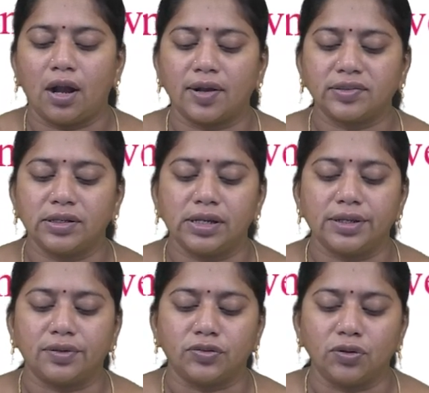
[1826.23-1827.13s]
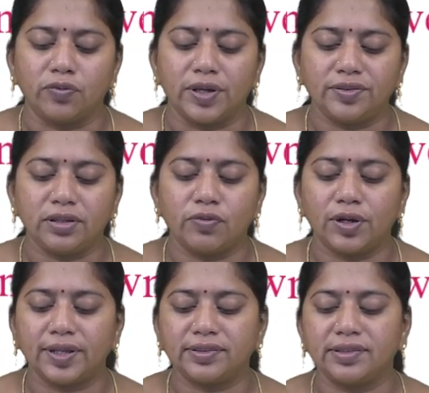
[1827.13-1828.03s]
oxide layer. So where
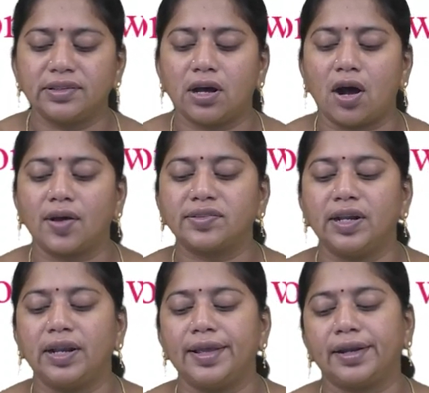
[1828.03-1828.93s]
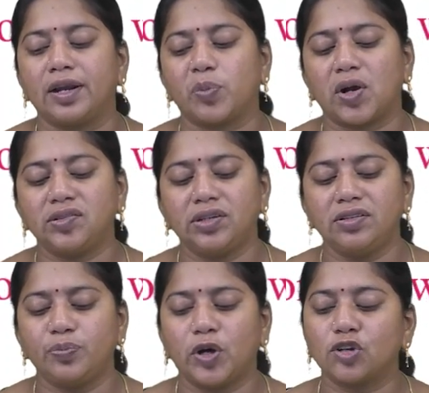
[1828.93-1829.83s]
Cox is the oxide layer
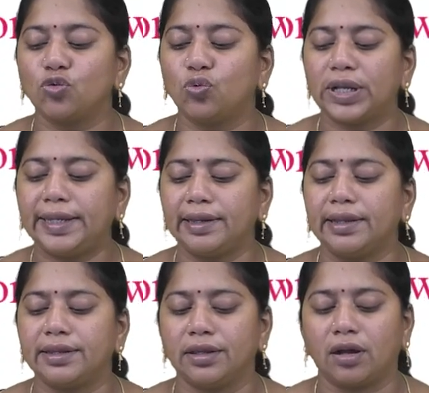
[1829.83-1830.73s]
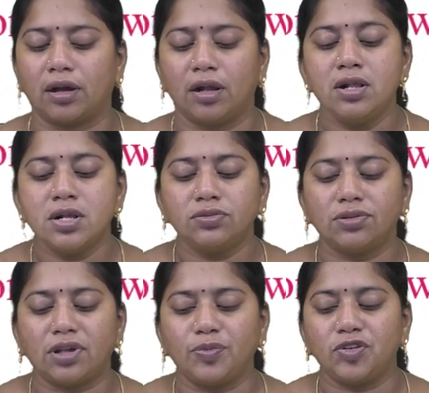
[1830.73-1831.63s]
capacitance per unit area.
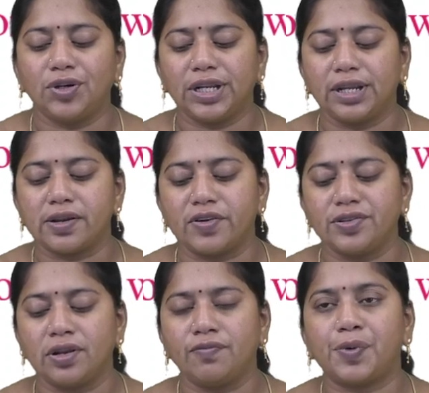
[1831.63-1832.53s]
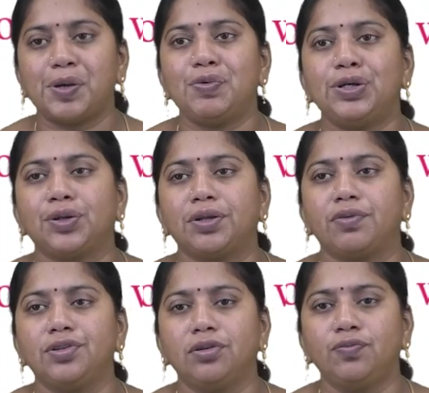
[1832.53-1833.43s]
So substituting equation five into
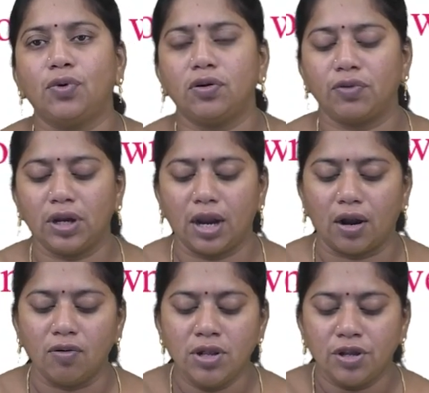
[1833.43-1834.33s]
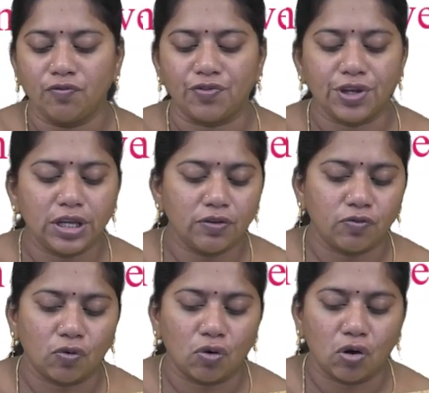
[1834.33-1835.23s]
equation four, we have
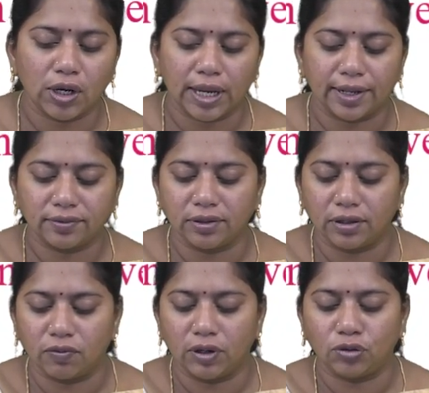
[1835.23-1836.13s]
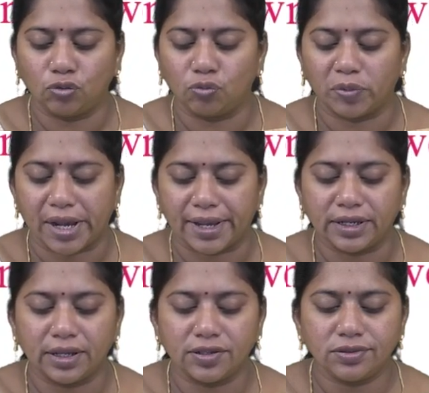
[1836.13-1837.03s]
Vox equal to
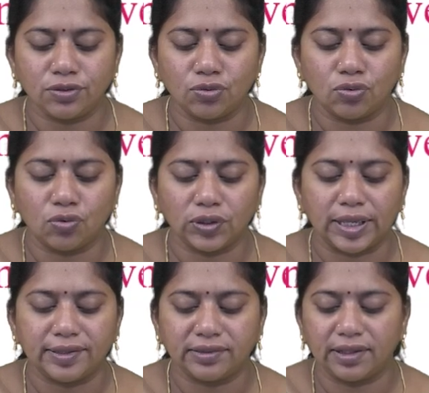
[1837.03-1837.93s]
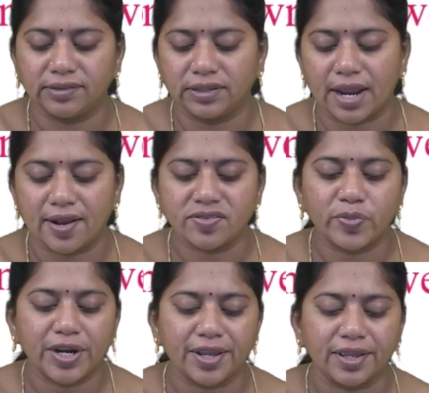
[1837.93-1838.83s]
minus Qss dash
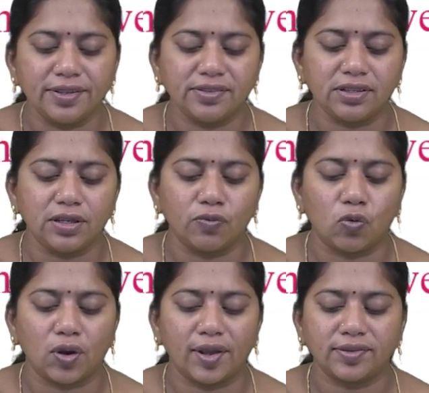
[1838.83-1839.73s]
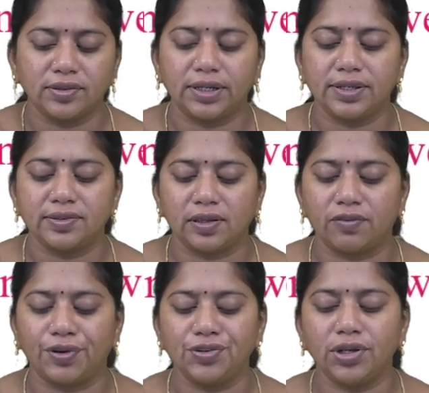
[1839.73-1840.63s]
by Cox. That is
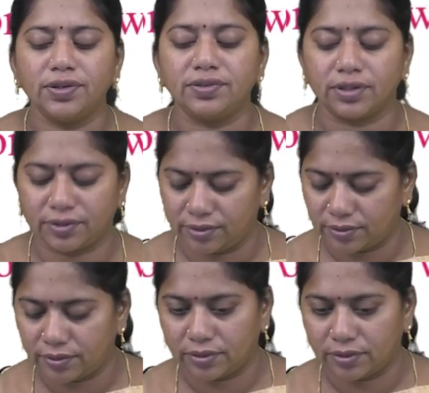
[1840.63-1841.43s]
equation six.